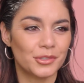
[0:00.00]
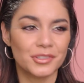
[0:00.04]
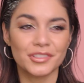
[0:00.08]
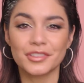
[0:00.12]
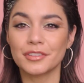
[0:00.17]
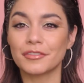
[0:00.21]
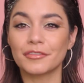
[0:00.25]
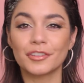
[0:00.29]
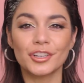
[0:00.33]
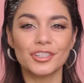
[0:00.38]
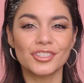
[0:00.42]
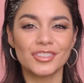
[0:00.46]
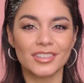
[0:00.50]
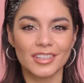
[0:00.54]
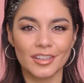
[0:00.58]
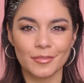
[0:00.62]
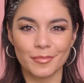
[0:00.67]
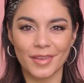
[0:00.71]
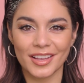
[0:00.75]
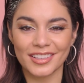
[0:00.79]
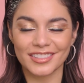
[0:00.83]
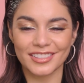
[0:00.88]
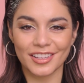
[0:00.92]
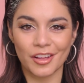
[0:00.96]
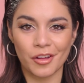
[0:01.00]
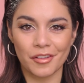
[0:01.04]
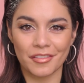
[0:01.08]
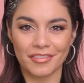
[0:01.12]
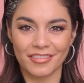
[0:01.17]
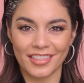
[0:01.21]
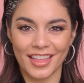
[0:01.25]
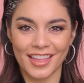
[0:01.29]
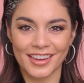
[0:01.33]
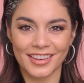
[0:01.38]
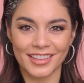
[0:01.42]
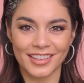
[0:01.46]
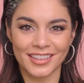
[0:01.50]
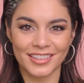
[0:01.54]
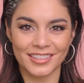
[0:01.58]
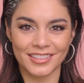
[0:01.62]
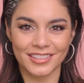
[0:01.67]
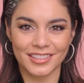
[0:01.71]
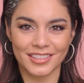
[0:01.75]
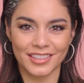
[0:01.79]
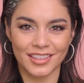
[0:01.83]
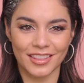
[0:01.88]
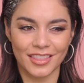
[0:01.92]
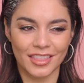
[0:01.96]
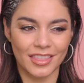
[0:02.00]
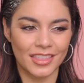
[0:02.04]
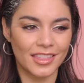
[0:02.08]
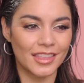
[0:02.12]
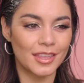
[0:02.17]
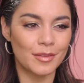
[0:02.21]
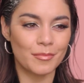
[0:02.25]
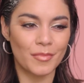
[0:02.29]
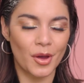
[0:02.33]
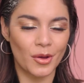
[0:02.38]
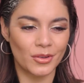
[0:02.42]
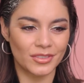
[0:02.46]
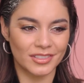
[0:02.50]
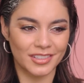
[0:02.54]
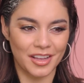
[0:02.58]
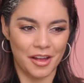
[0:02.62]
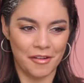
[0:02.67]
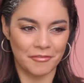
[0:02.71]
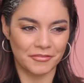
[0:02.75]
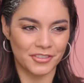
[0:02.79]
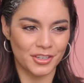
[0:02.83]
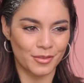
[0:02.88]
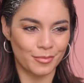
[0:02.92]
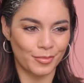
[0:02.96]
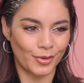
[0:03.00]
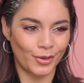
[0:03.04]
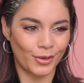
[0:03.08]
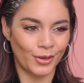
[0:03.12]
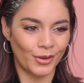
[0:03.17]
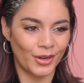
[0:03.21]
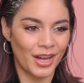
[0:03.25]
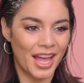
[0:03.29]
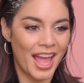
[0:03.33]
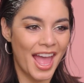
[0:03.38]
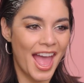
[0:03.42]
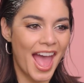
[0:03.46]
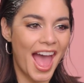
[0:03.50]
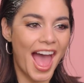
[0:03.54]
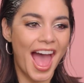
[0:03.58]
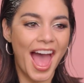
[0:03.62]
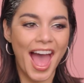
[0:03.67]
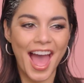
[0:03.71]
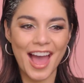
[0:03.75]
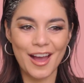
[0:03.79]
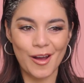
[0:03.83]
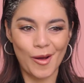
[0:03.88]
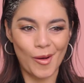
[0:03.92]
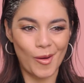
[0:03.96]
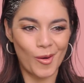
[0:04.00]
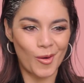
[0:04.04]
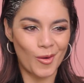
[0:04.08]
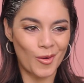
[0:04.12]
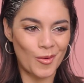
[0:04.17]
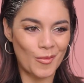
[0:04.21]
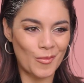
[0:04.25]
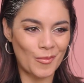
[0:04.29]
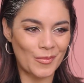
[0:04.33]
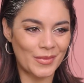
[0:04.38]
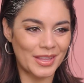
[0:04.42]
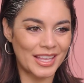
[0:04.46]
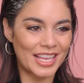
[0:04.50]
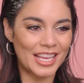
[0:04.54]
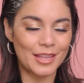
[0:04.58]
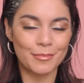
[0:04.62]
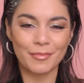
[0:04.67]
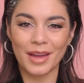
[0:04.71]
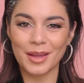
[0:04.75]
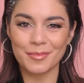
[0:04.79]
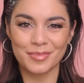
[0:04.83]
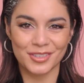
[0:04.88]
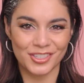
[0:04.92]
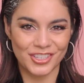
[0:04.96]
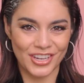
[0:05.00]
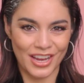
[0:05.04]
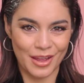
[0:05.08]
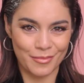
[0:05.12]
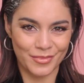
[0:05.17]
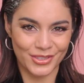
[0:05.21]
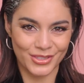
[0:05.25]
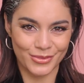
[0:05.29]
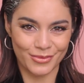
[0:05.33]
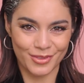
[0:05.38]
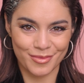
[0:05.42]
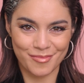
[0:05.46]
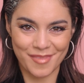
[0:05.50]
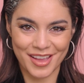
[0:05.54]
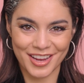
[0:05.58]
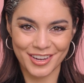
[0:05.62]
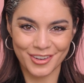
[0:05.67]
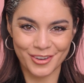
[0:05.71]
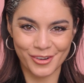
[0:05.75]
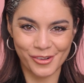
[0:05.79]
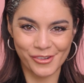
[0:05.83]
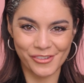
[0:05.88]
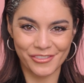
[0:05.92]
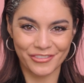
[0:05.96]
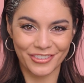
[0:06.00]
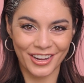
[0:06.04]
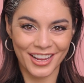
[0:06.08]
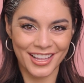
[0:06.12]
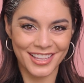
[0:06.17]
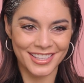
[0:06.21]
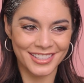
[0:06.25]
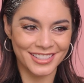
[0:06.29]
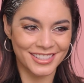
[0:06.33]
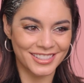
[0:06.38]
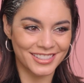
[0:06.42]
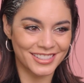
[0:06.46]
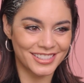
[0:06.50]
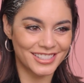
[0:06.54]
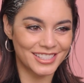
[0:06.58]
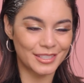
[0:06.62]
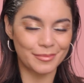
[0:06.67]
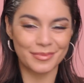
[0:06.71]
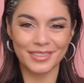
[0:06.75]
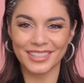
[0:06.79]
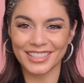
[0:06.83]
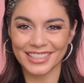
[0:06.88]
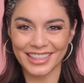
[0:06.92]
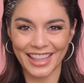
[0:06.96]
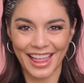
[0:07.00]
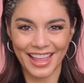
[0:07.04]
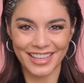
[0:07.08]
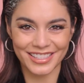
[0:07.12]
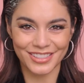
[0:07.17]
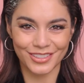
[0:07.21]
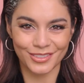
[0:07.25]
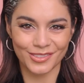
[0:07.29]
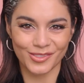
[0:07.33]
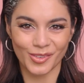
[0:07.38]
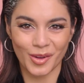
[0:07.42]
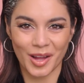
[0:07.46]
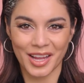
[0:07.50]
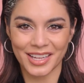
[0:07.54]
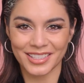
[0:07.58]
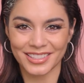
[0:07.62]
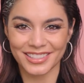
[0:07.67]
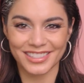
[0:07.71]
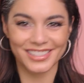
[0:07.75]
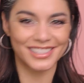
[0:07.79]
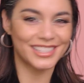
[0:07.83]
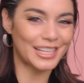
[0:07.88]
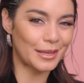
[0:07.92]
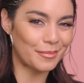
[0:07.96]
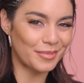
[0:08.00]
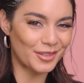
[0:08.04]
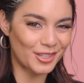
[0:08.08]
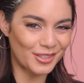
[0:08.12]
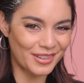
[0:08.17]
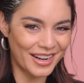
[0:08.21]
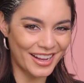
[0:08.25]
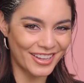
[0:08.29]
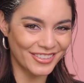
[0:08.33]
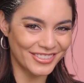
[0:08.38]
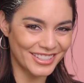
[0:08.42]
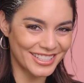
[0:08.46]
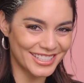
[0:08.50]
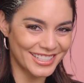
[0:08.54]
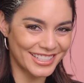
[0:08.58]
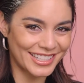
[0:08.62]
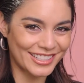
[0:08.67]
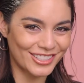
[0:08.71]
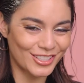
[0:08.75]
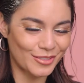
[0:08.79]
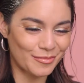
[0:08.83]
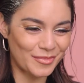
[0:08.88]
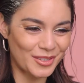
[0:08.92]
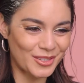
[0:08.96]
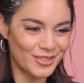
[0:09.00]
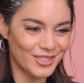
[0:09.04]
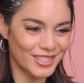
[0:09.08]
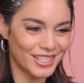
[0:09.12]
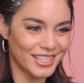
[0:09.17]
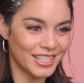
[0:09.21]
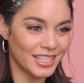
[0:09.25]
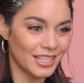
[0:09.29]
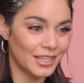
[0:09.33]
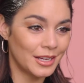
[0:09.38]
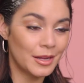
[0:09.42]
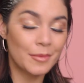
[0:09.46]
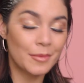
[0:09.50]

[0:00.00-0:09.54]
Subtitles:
There's the version of myself that is the most comfortable at home, in my pajamas with my girlfriends, sipping a glass of wine, skipping around, listening to music.